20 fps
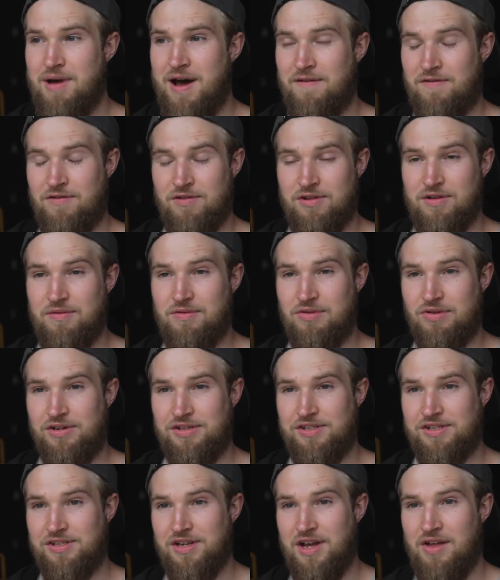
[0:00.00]
after the
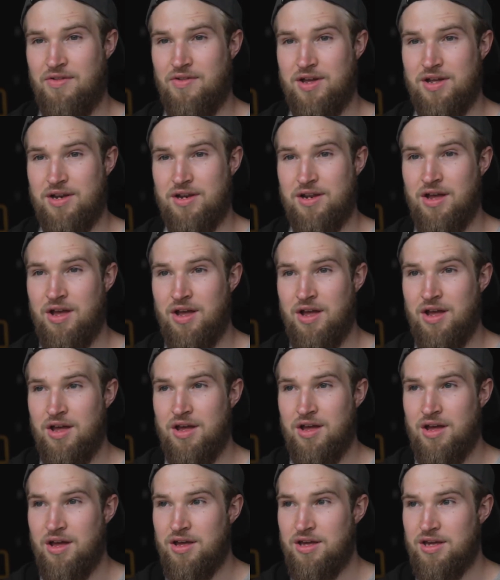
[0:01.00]
divorce and then
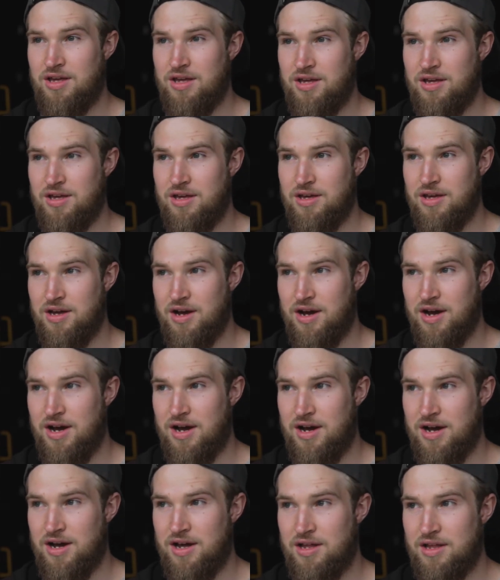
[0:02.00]
he
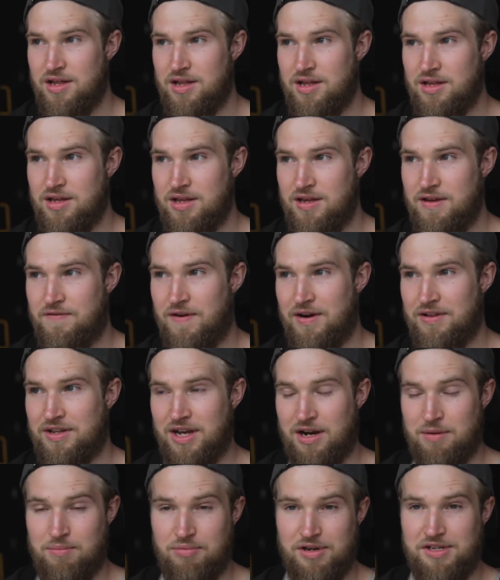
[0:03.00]
uh, he finally
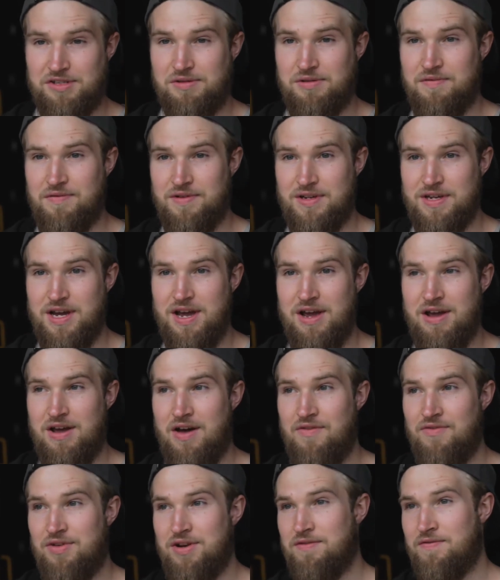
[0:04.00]
got a place with the VA
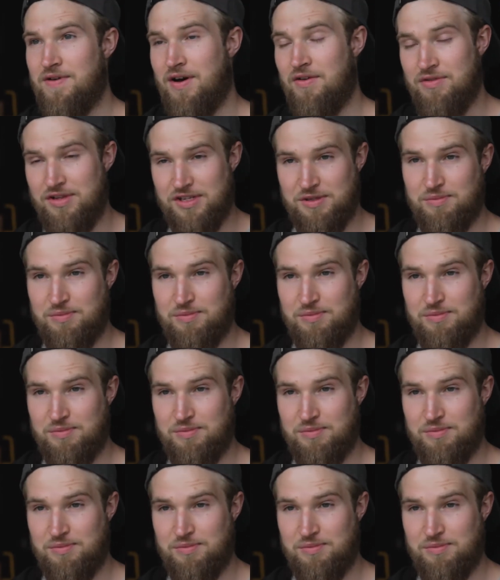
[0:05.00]
and then he found this